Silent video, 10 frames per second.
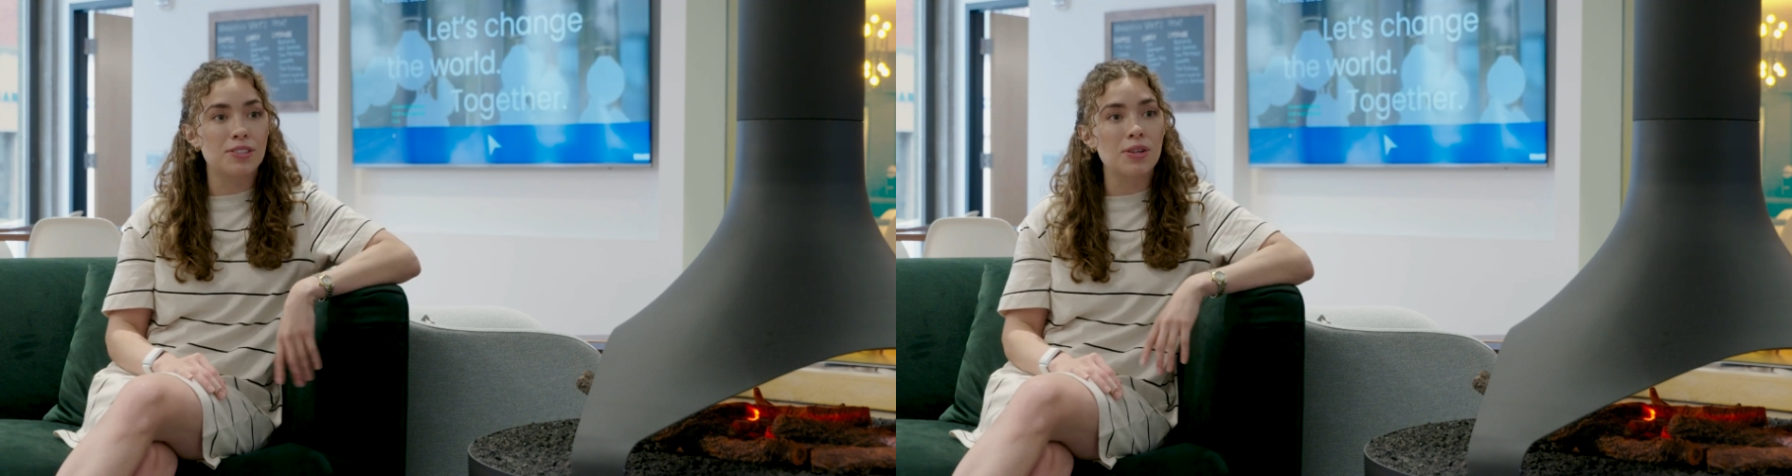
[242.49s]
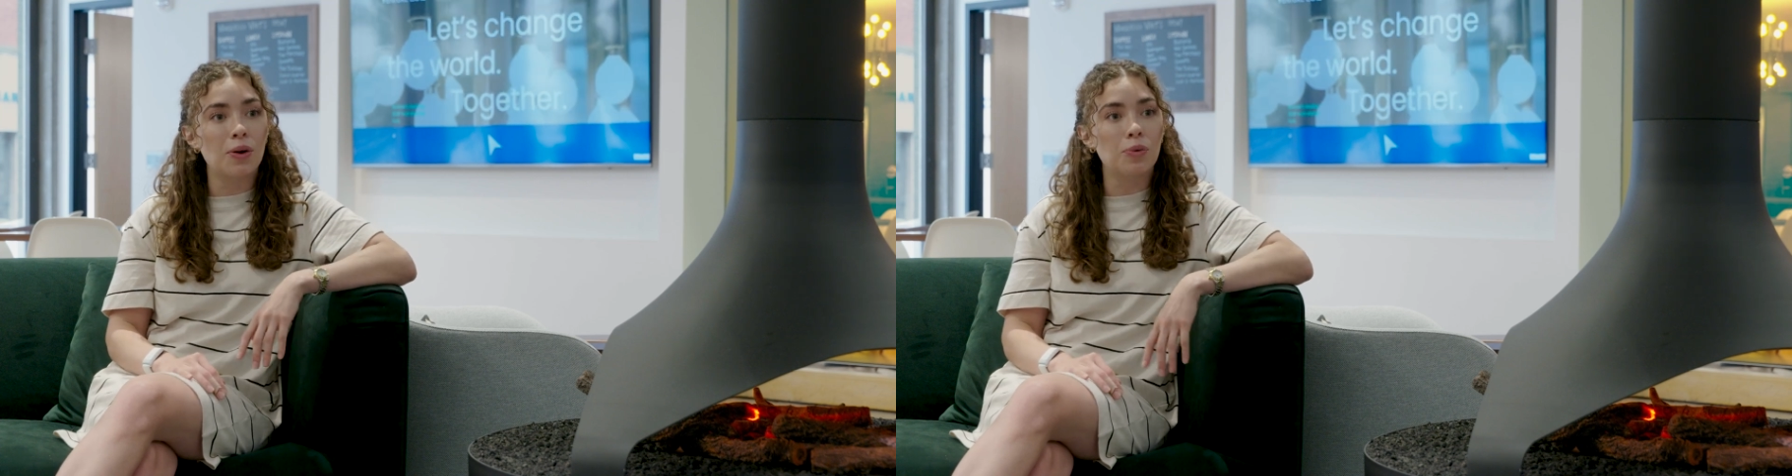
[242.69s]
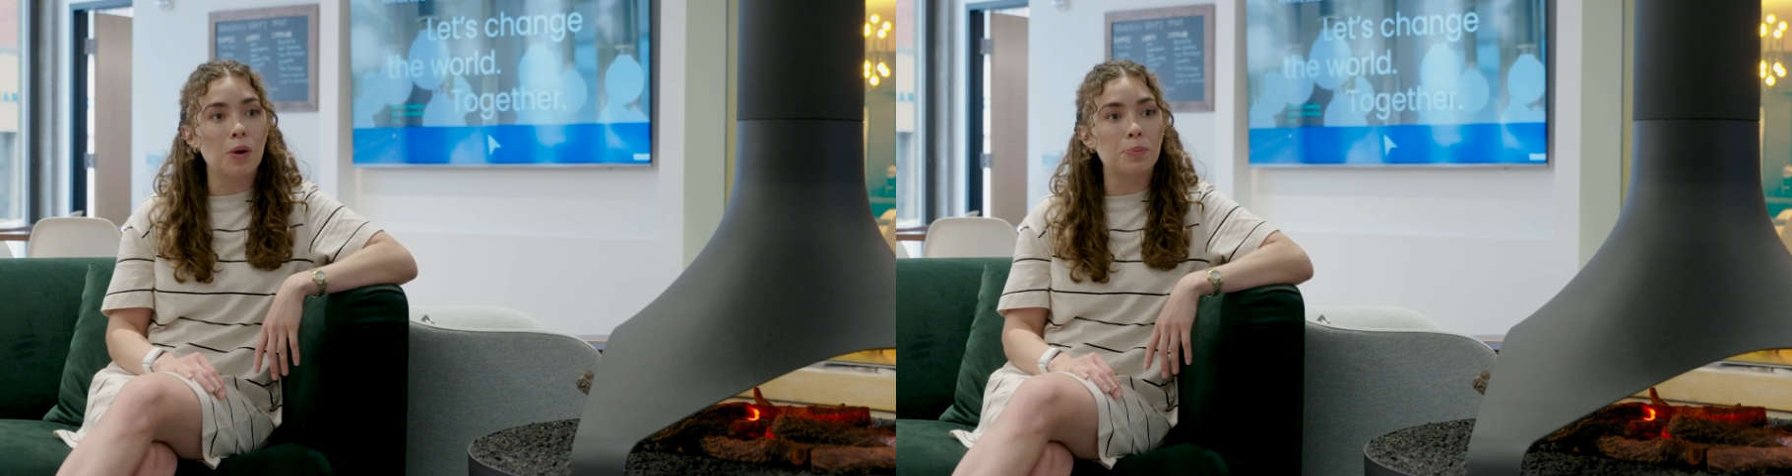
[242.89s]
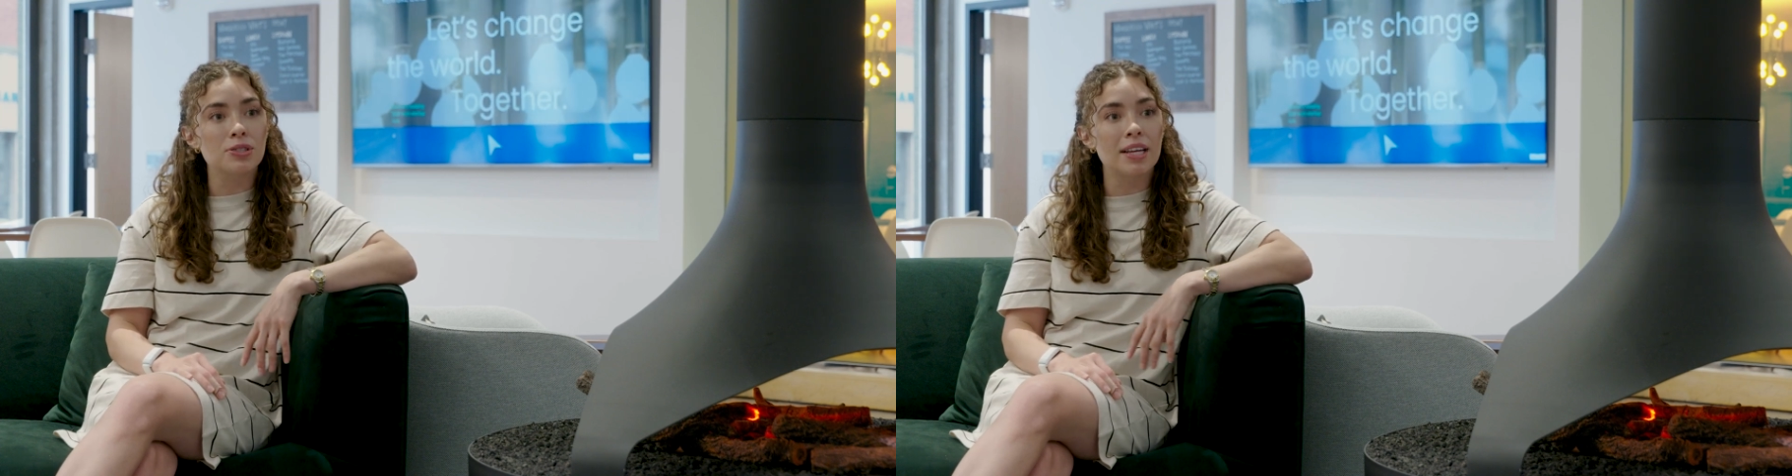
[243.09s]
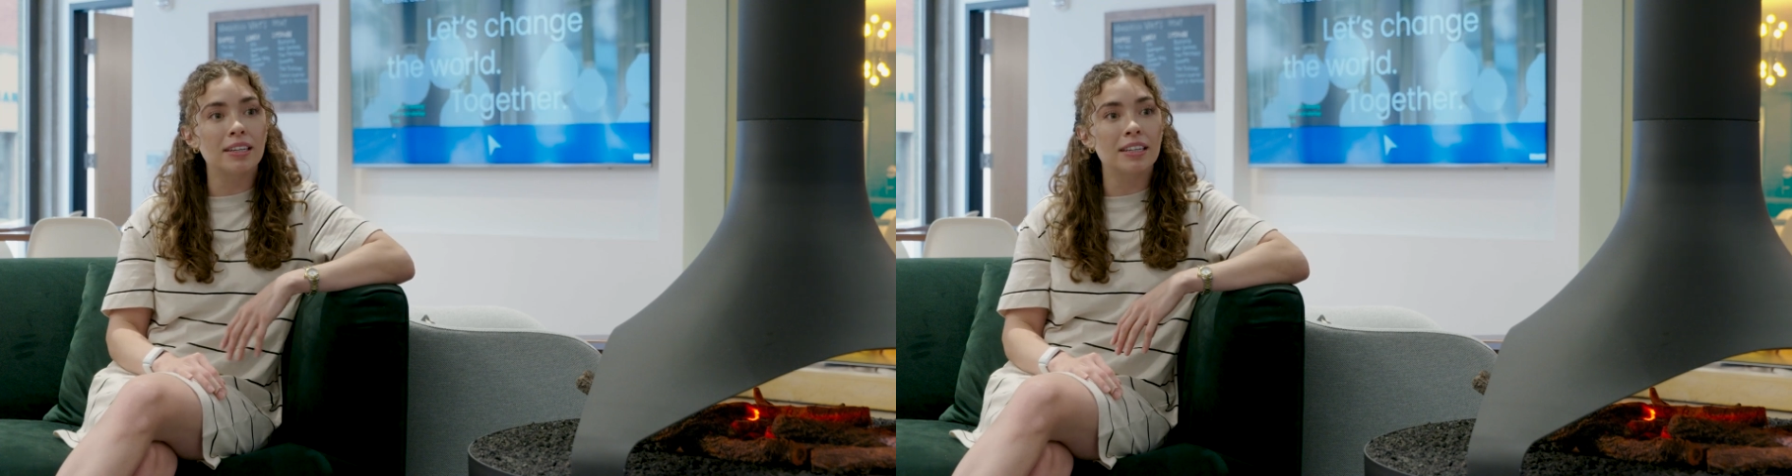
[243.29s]
so
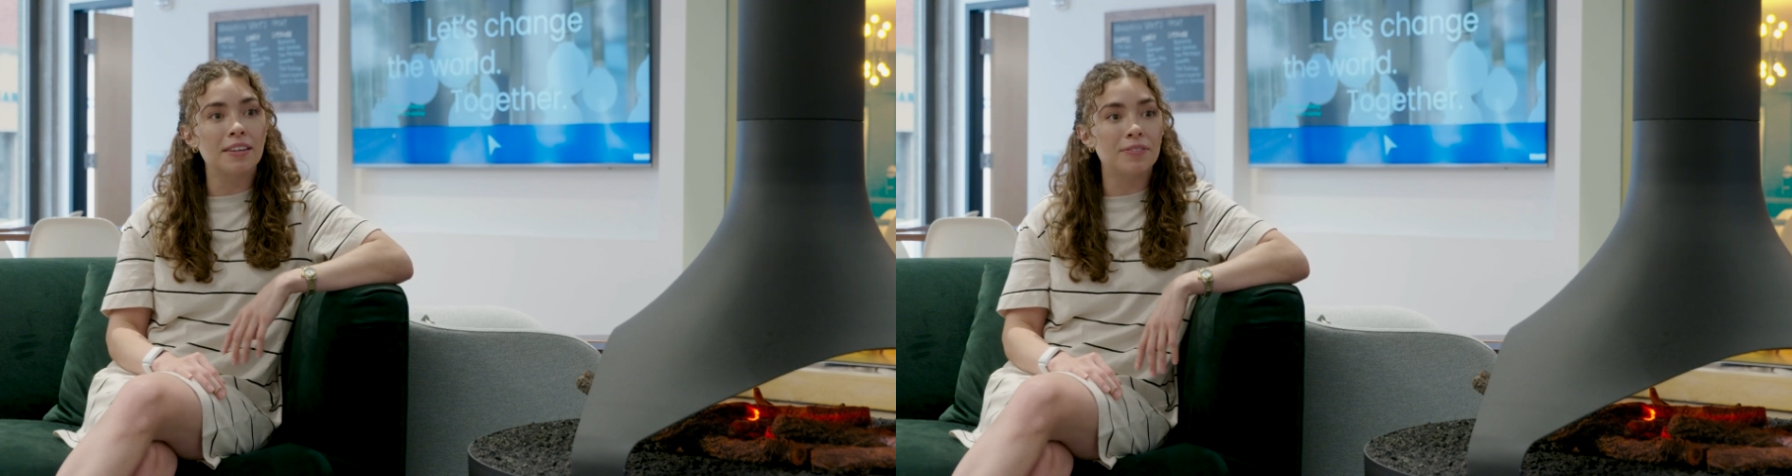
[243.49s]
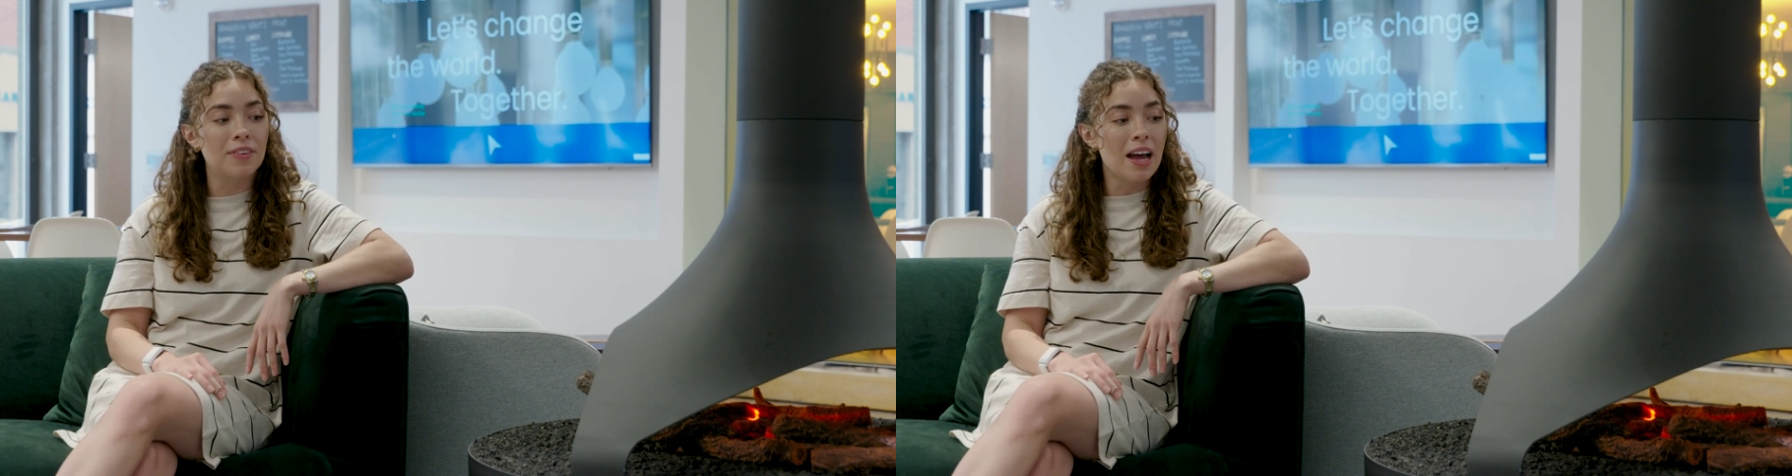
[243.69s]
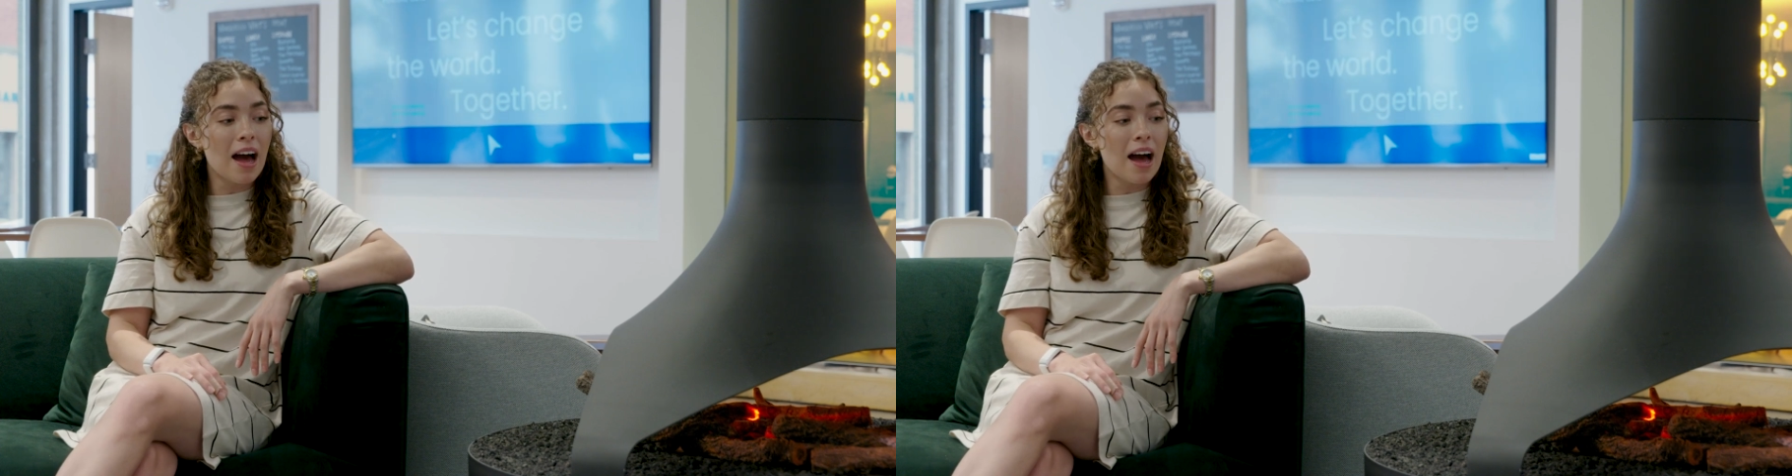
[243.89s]
representative